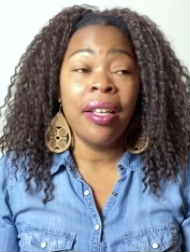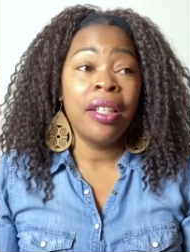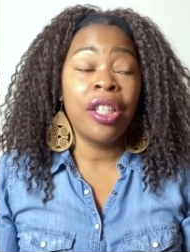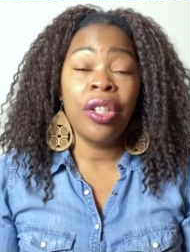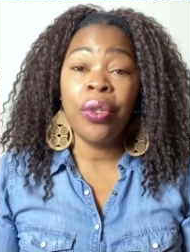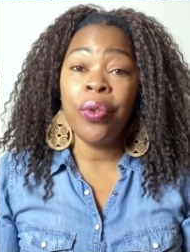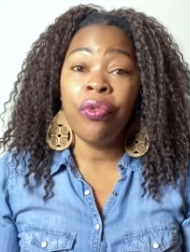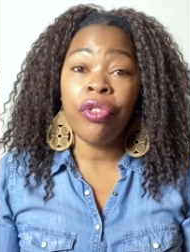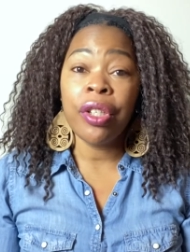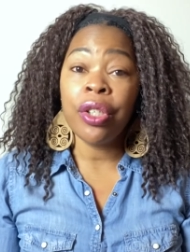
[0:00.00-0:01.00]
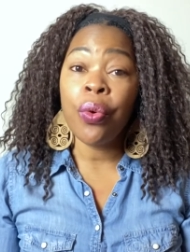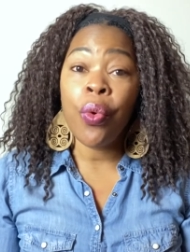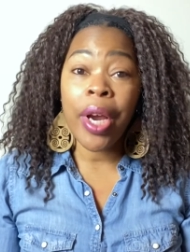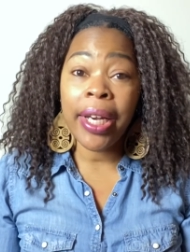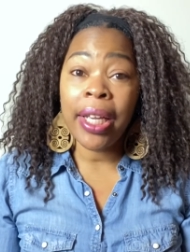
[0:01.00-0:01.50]
two for
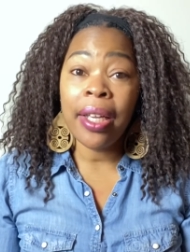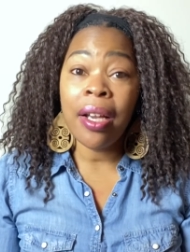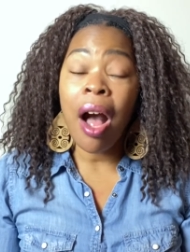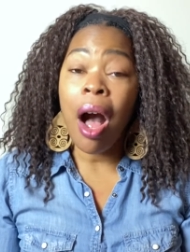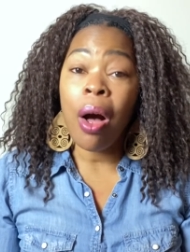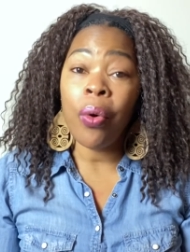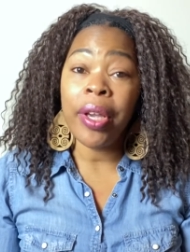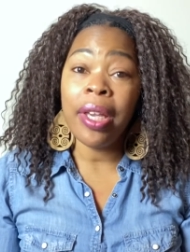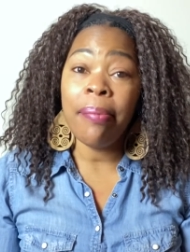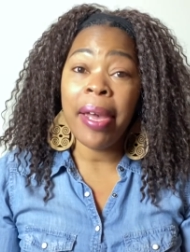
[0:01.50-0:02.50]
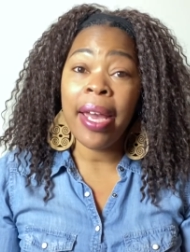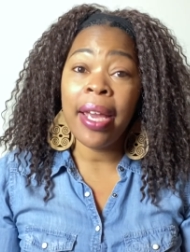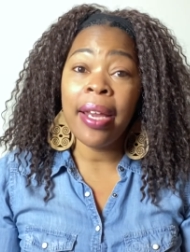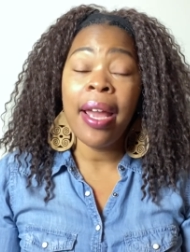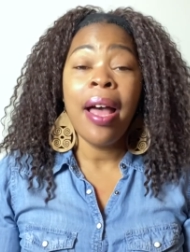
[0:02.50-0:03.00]
twenty on
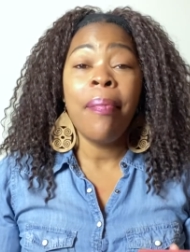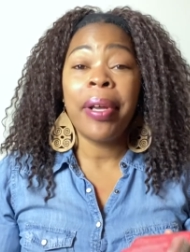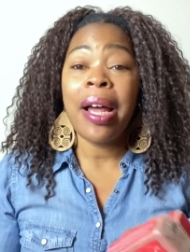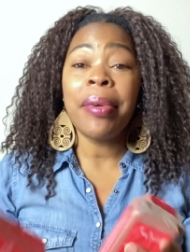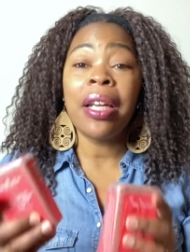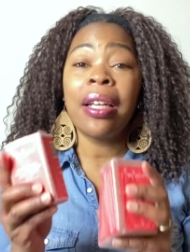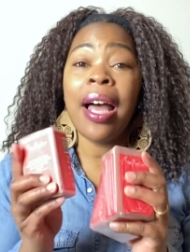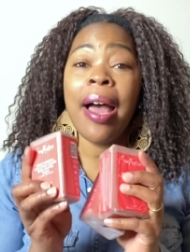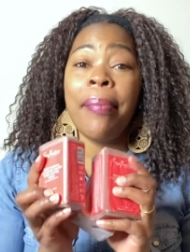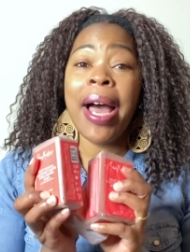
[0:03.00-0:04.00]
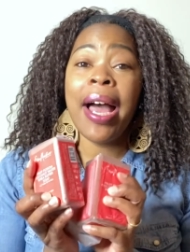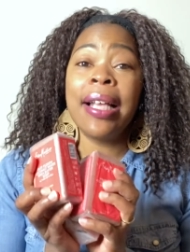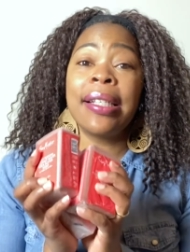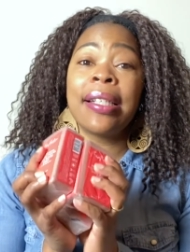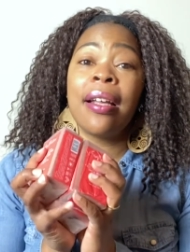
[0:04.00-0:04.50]
eBay. But I'm gonna lock mine
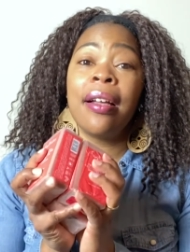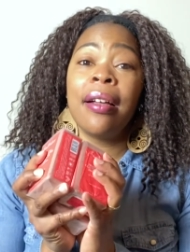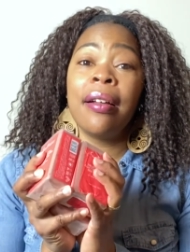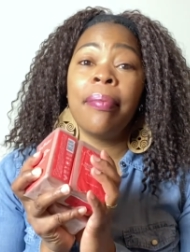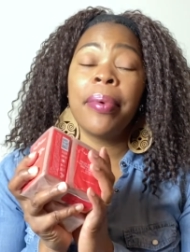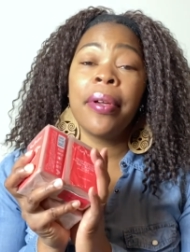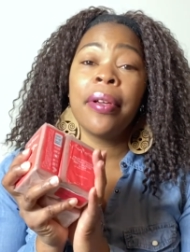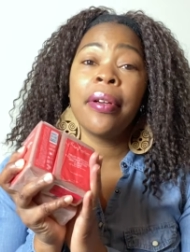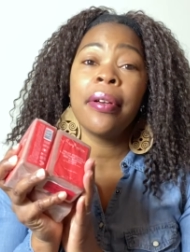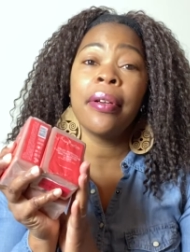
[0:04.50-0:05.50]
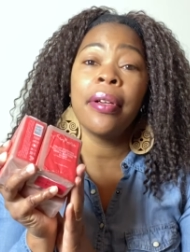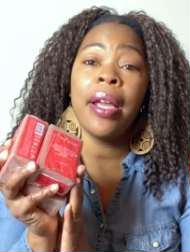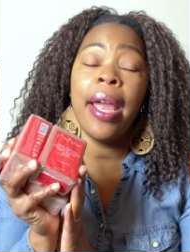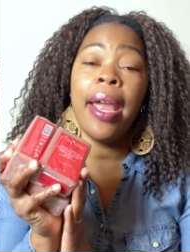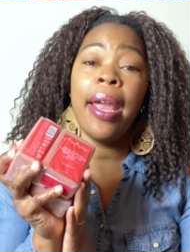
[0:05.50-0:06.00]
up.
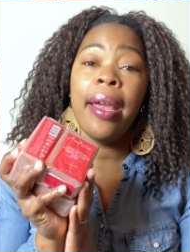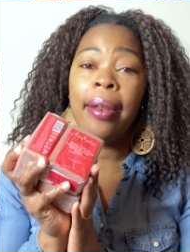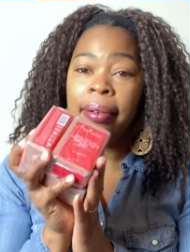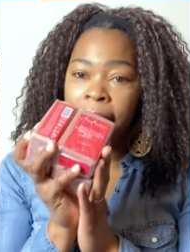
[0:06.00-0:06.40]
And,